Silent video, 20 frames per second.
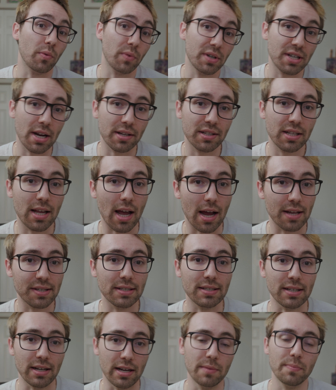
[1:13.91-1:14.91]
I reached out to the guys
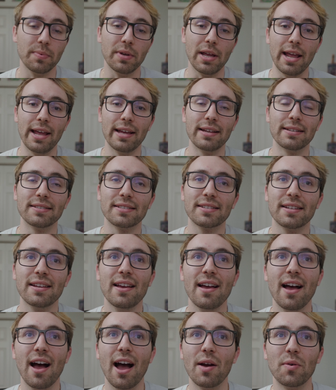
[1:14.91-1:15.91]
at Type and
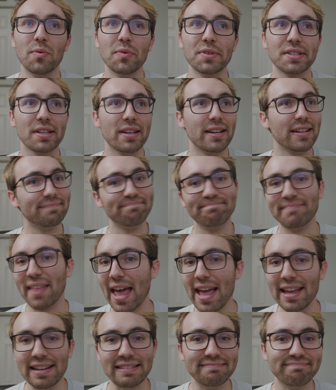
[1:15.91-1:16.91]
I was like,
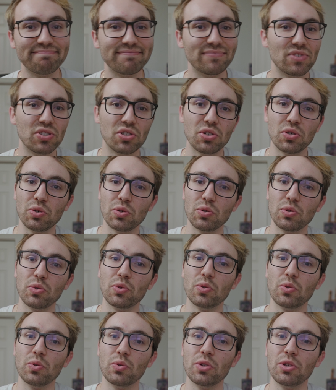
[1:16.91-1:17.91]
hey,
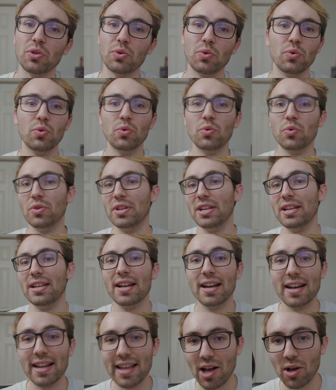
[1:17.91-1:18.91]
do you
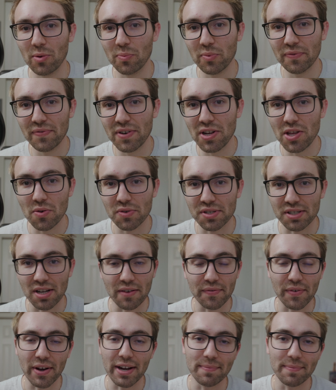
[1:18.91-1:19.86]
need any help with video stuff?